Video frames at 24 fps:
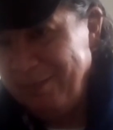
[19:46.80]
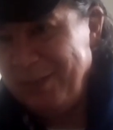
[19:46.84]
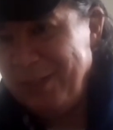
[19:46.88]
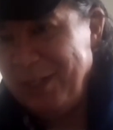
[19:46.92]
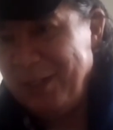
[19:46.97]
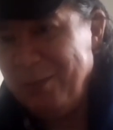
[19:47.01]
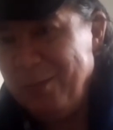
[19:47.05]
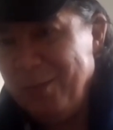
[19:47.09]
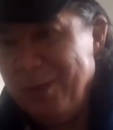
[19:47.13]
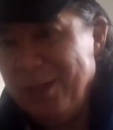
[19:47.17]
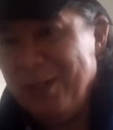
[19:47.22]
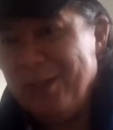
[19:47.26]

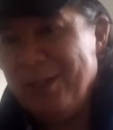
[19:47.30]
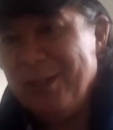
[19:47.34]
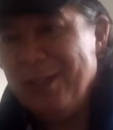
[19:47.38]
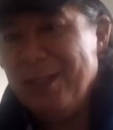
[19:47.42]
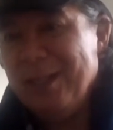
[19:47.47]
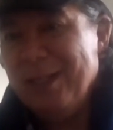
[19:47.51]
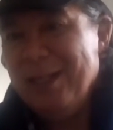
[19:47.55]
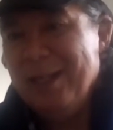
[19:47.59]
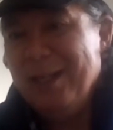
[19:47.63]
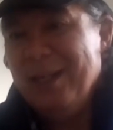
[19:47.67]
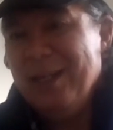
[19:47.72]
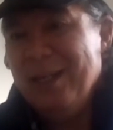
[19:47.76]
gifted with.
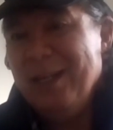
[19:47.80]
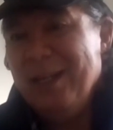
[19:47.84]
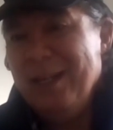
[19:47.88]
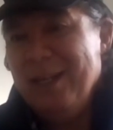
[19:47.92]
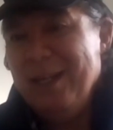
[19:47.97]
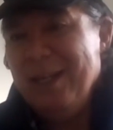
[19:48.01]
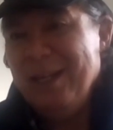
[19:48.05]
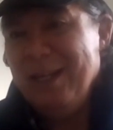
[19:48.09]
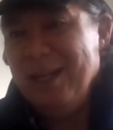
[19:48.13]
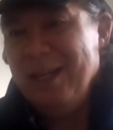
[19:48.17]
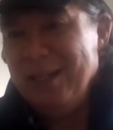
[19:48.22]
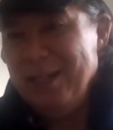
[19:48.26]

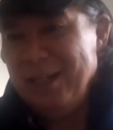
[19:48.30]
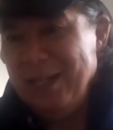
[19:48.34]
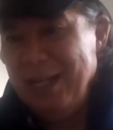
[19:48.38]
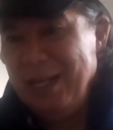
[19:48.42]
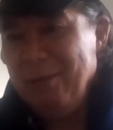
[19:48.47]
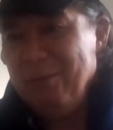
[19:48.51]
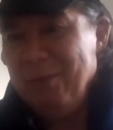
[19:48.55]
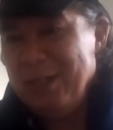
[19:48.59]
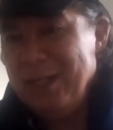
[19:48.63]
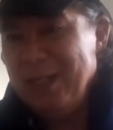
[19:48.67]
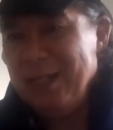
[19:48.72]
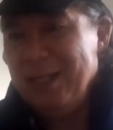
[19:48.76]
And
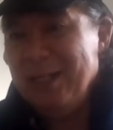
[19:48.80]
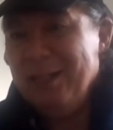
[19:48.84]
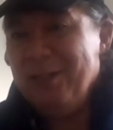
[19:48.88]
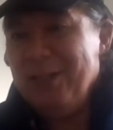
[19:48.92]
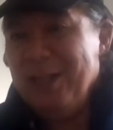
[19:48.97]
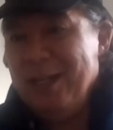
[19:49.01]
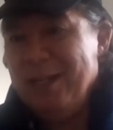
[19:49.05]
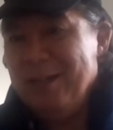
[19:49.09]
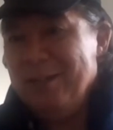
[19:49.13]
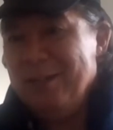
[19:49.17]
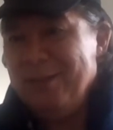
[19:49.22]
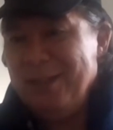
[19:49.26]
they would get
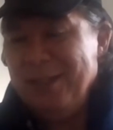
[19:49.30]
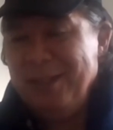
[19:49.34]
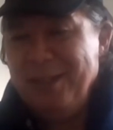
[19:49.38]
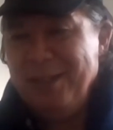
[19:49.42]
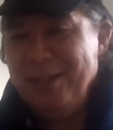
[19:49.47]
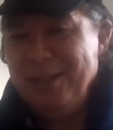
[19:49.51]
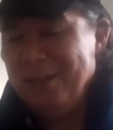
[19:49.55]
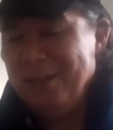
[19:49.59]
a chance to